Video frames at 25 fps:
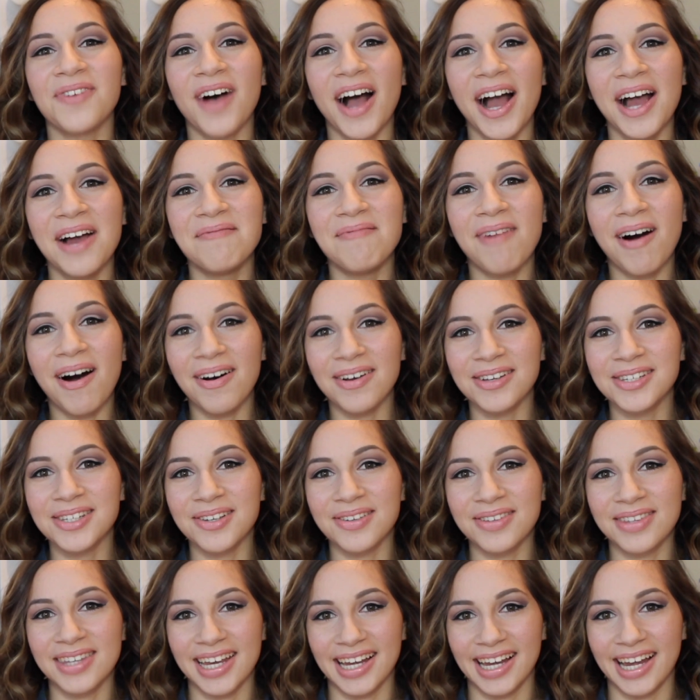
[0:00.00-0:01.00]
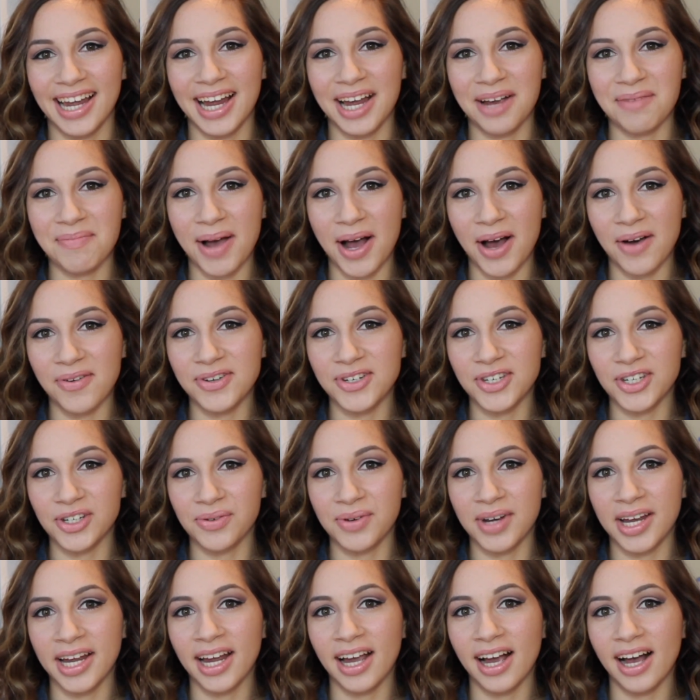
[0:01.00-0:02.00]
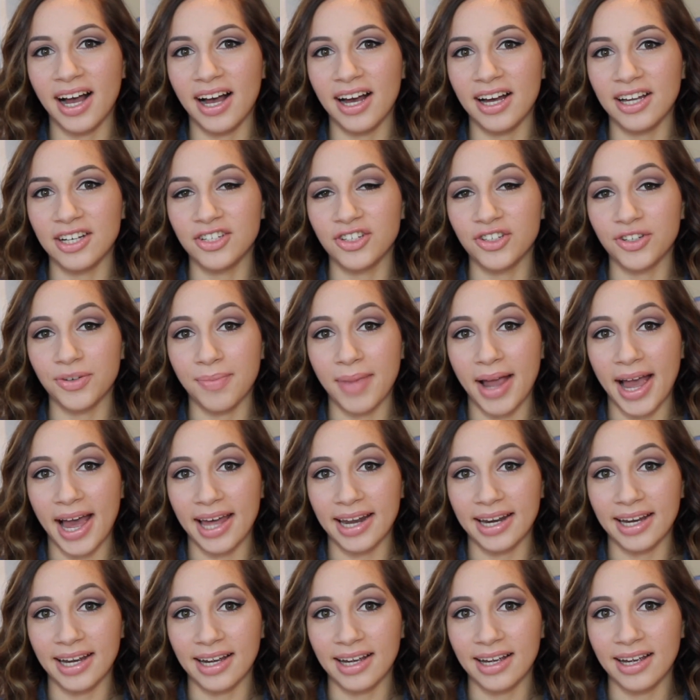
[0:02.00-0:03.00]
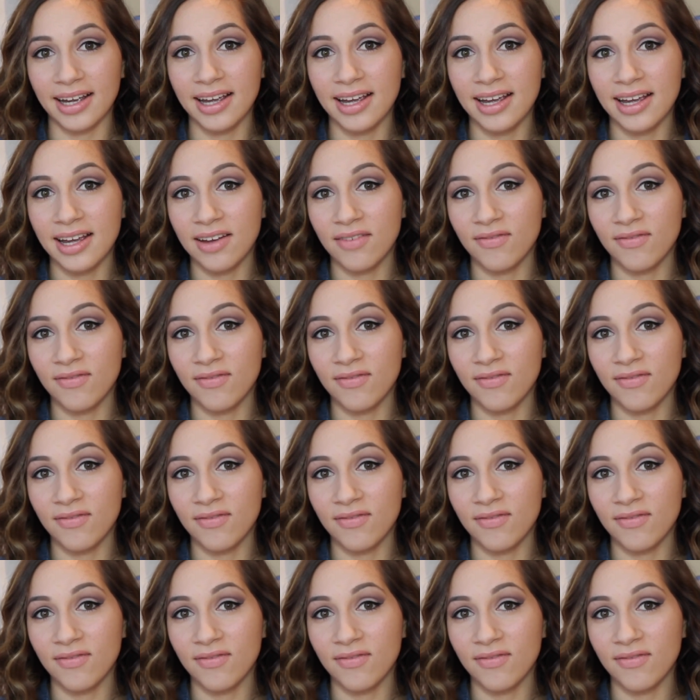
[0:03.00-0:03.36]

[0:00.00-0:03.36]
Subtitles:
why I'm also thinking about doing a dramatic